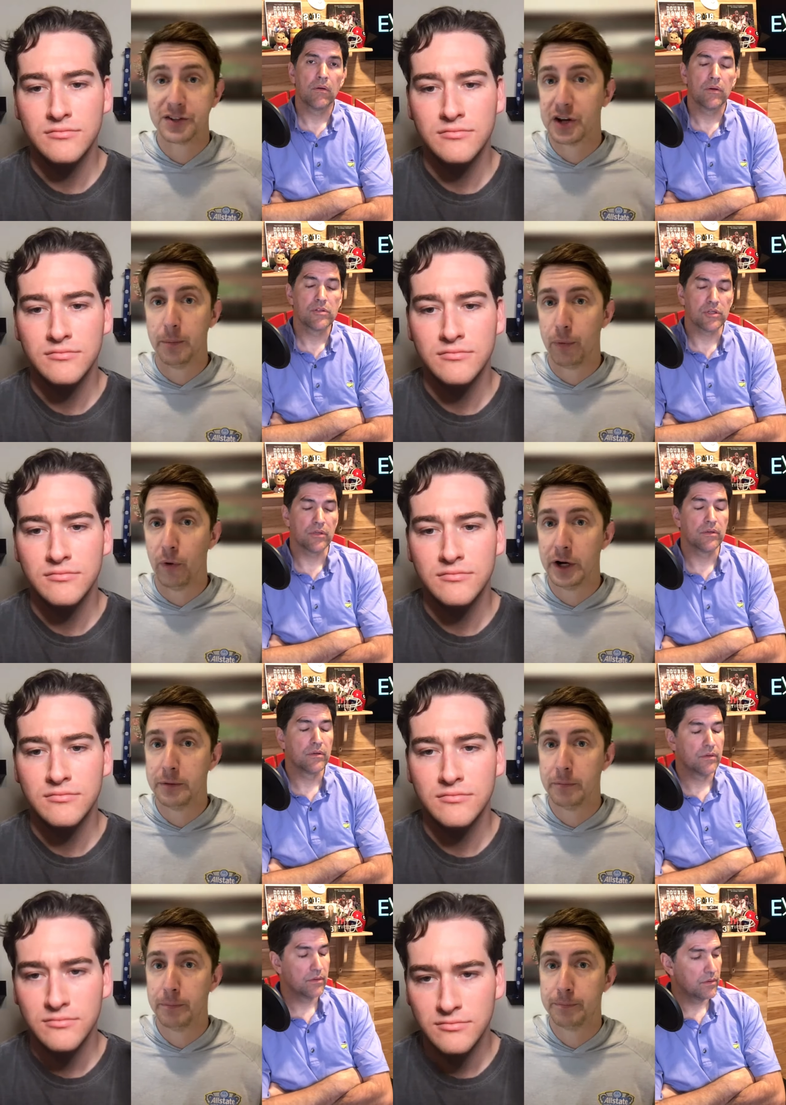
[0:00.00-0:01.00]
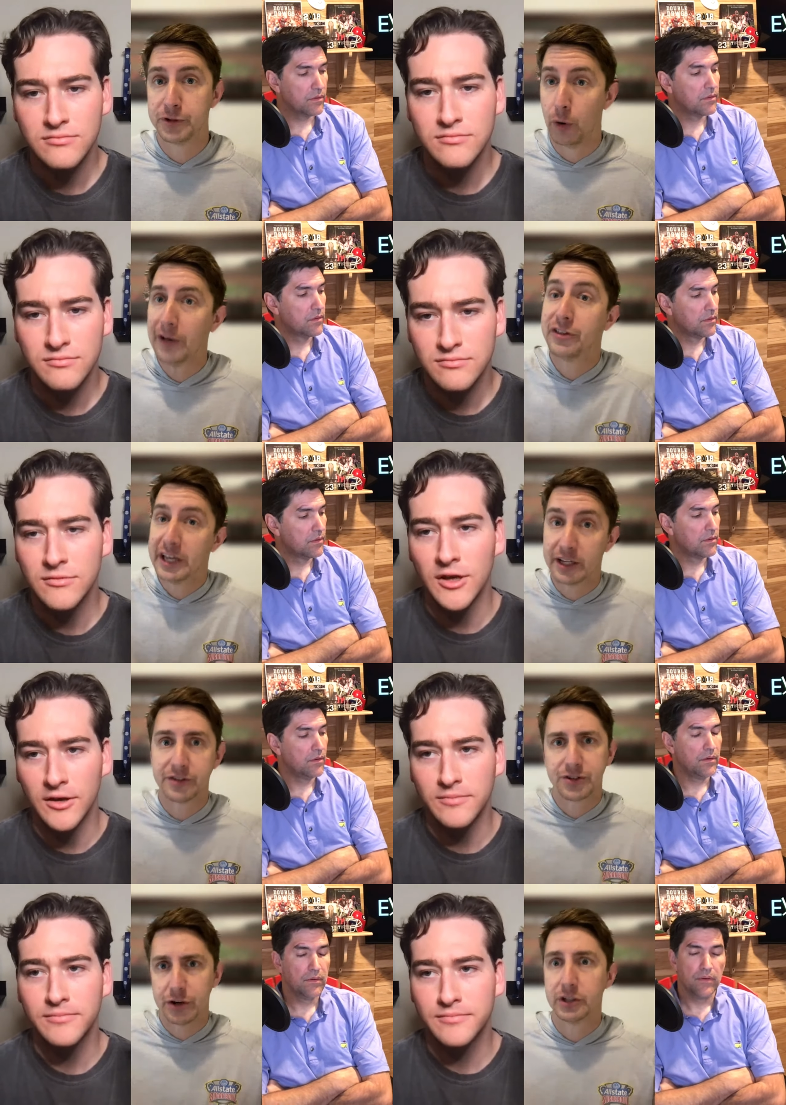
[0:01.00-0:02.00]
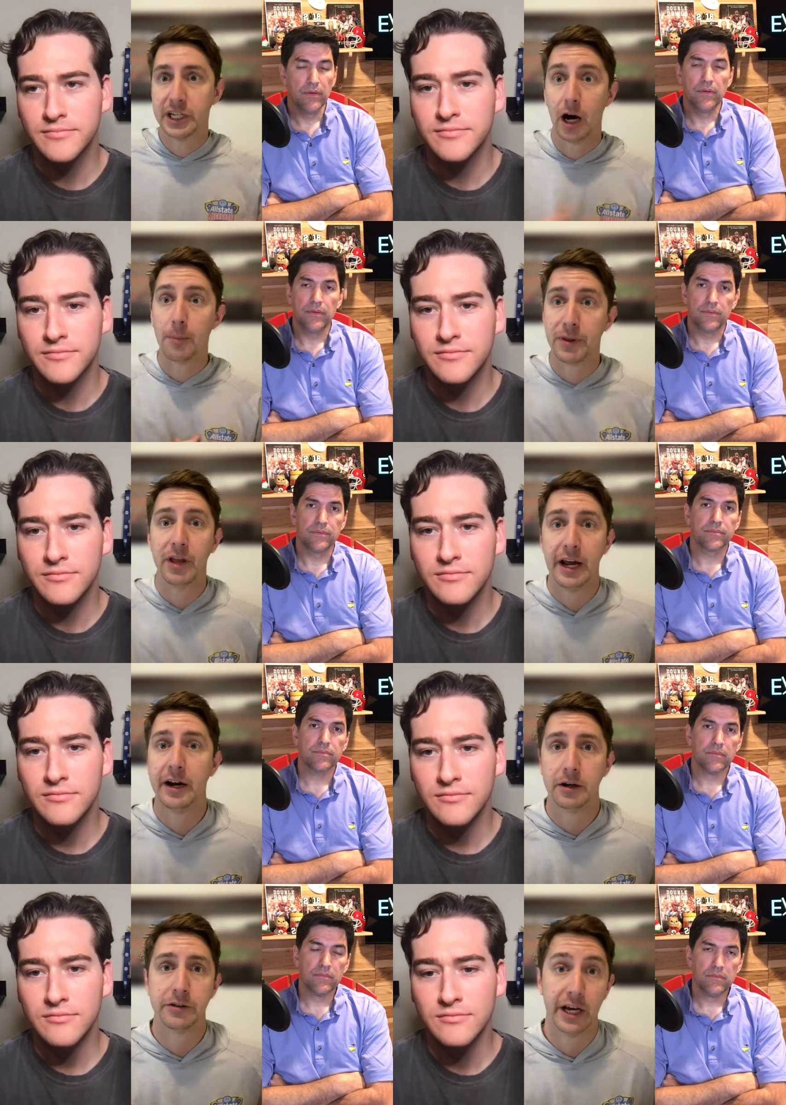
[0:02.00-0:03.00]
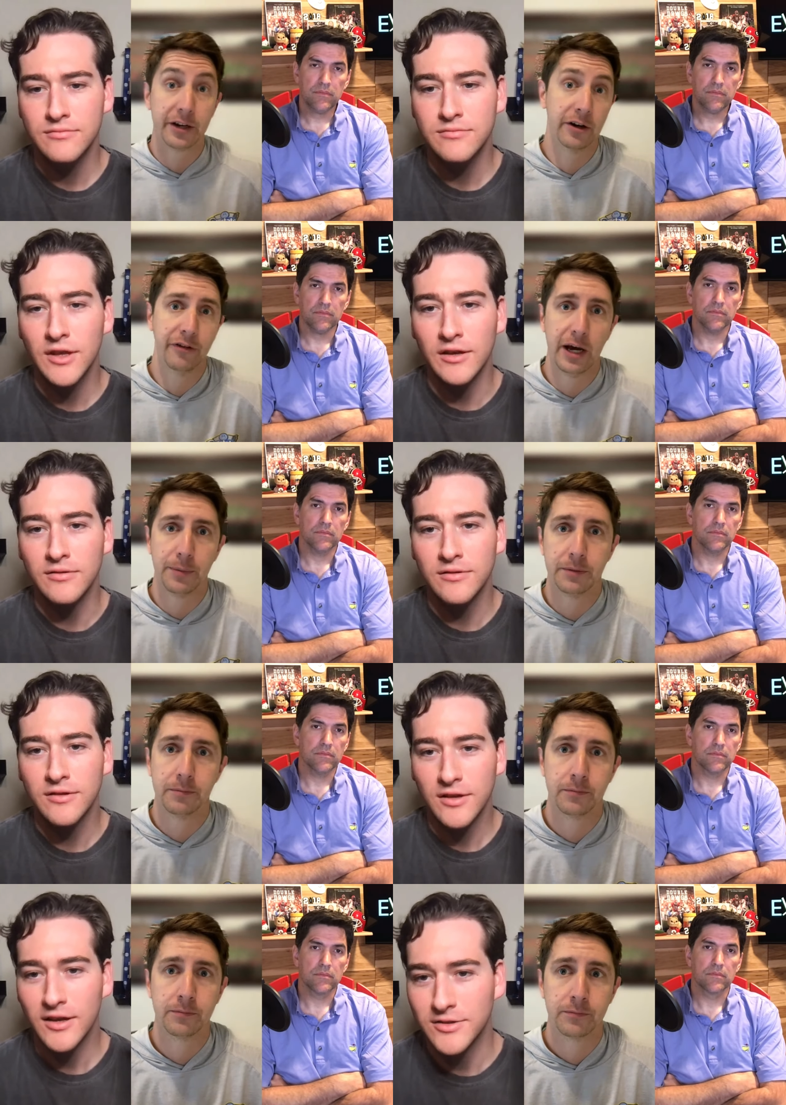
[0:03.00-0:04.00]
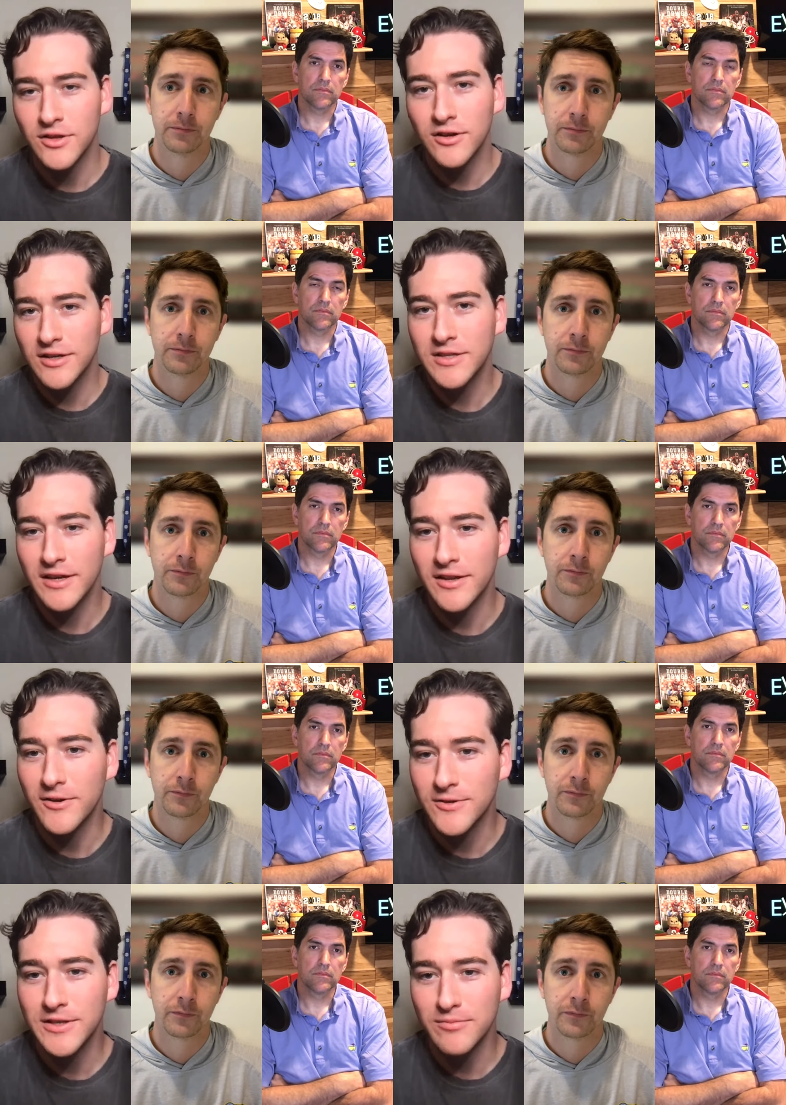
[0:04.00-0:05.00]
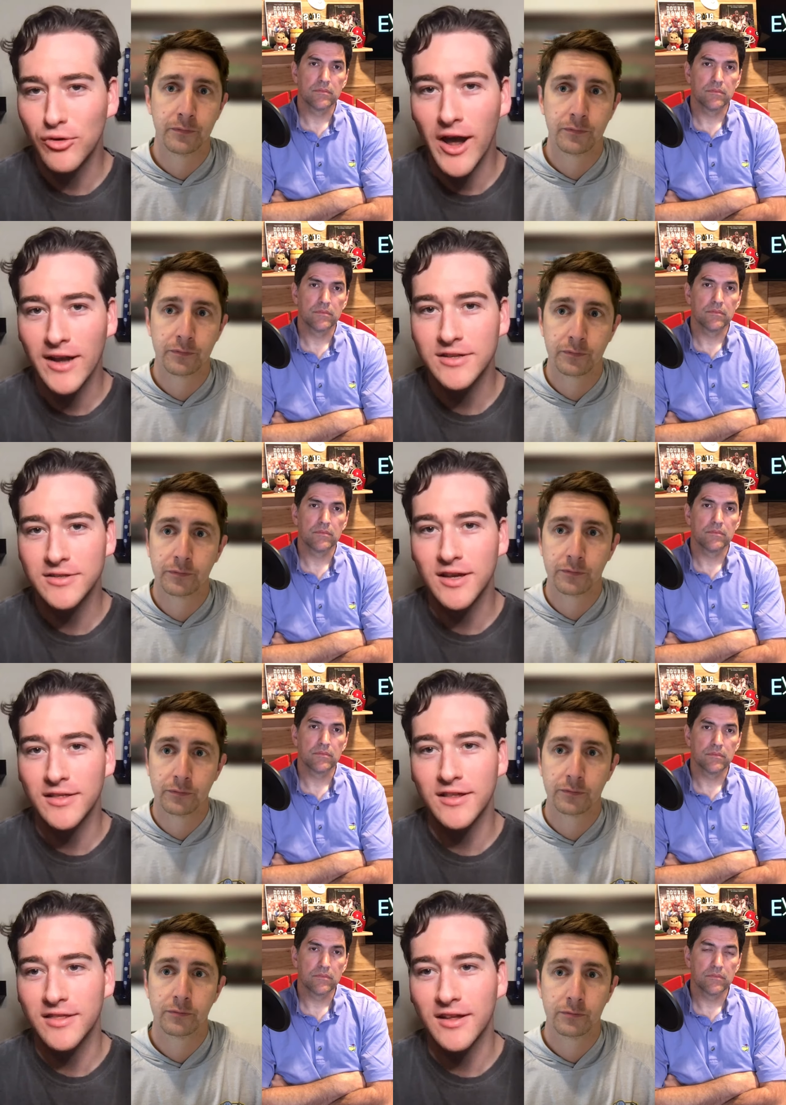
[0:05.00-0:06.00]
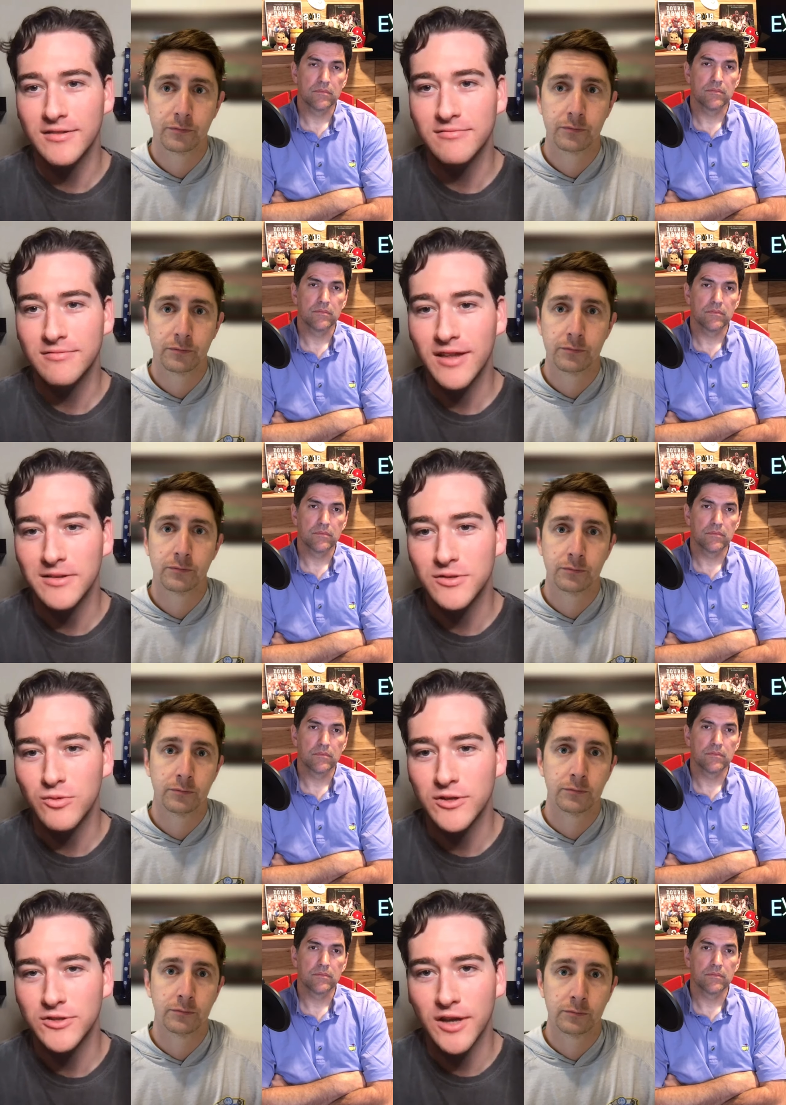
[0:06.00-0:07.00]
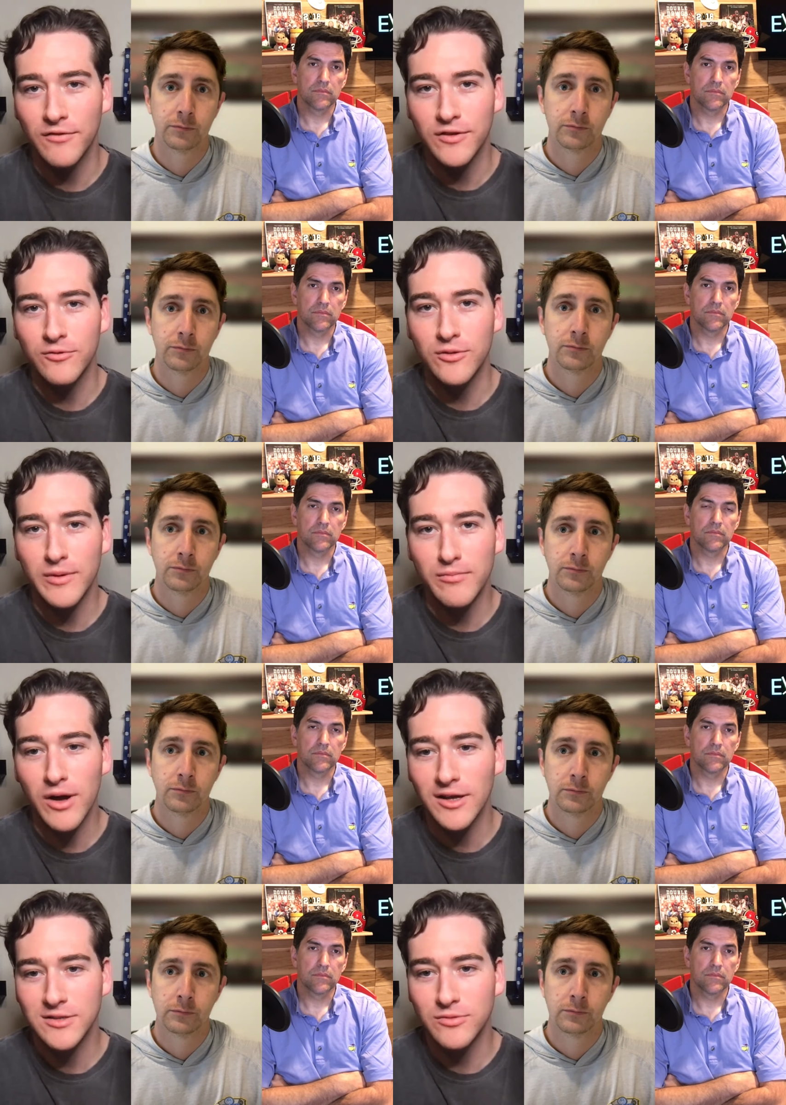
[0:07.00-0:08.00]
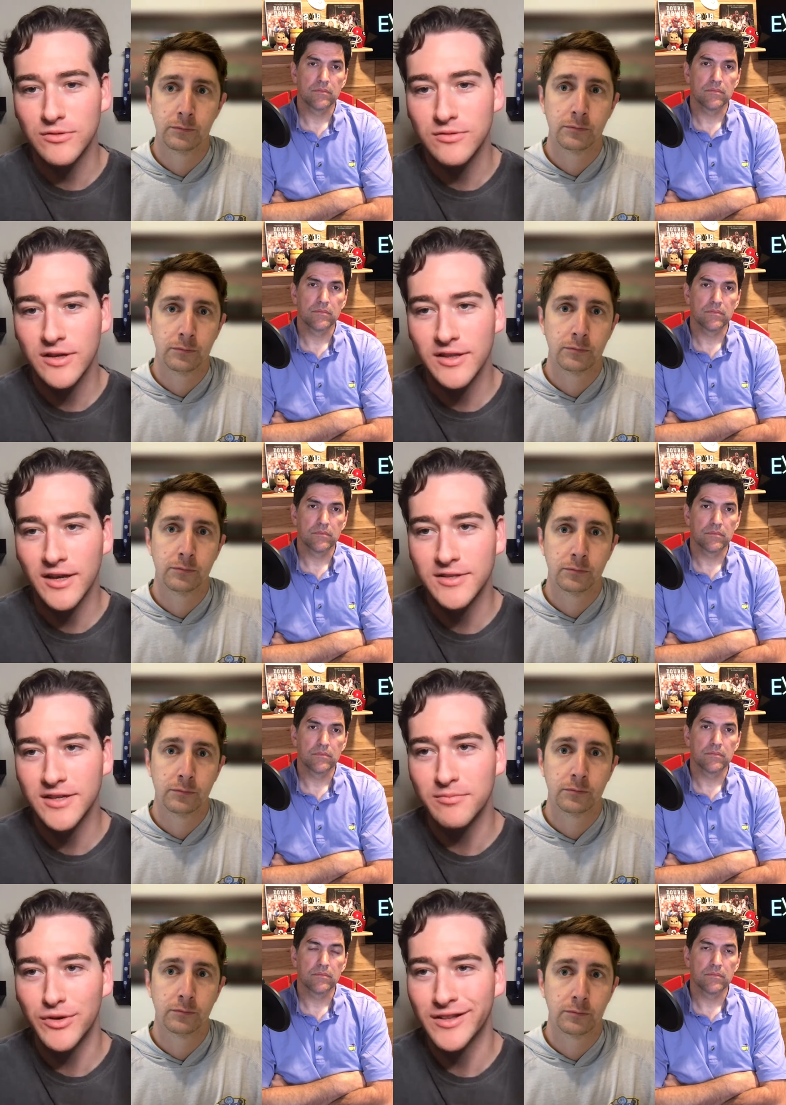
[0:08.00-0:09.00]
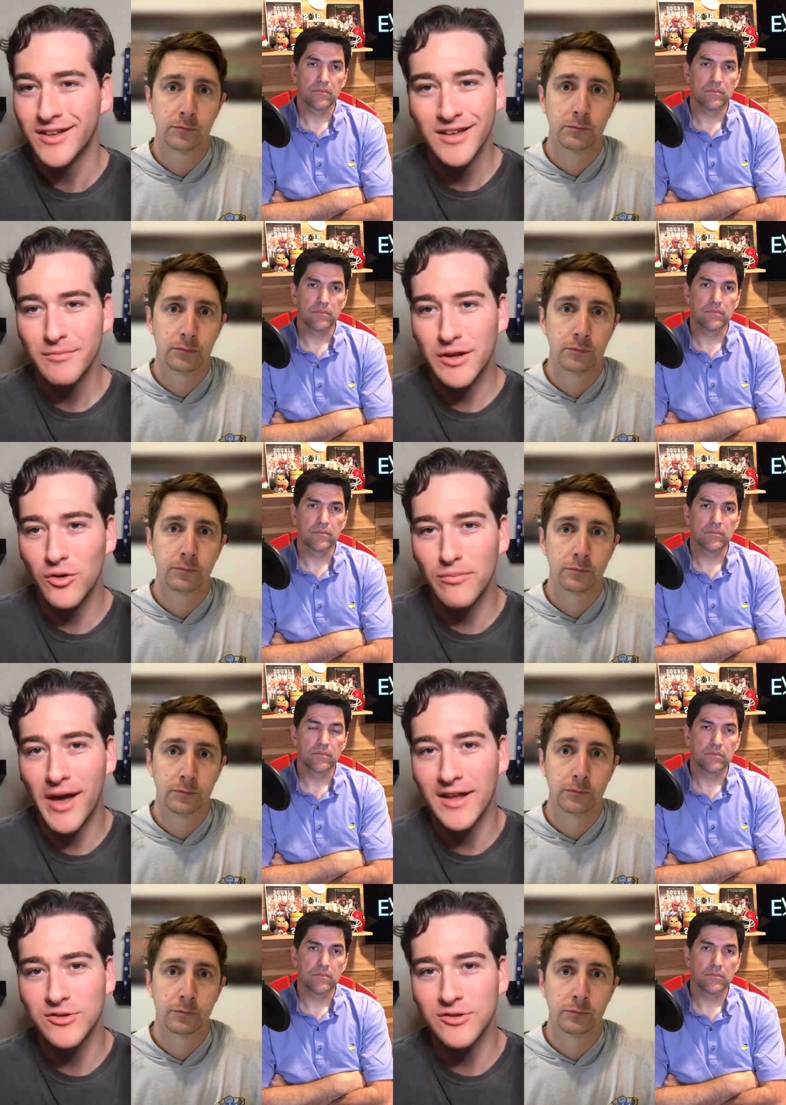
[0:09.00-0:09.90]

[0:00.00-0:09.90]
Speaker 1: at some point. So I think it's certainly up in the air. That could have happened.
Speaker 2: As long as he had earned it in practice, I think that switch definitely would have been possible in 19. But going